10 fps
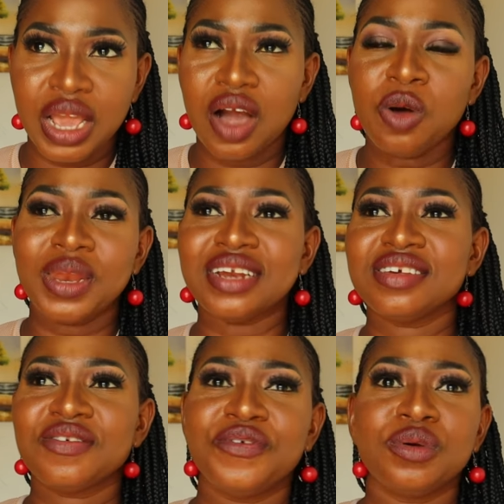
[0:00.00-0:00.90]
I hope that
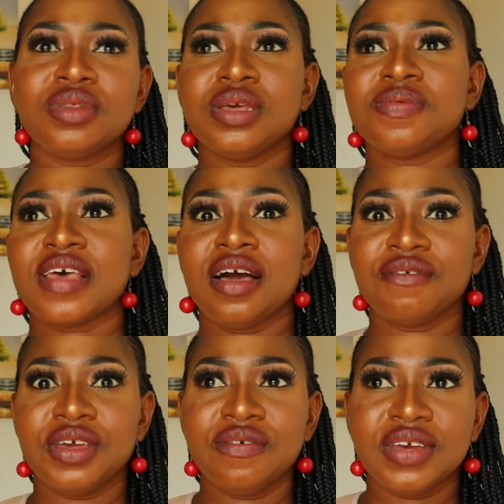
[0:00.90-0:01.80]
these few tips I
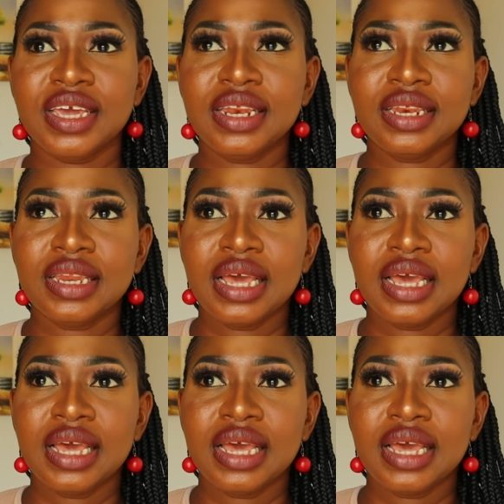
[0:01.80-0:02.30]
have given,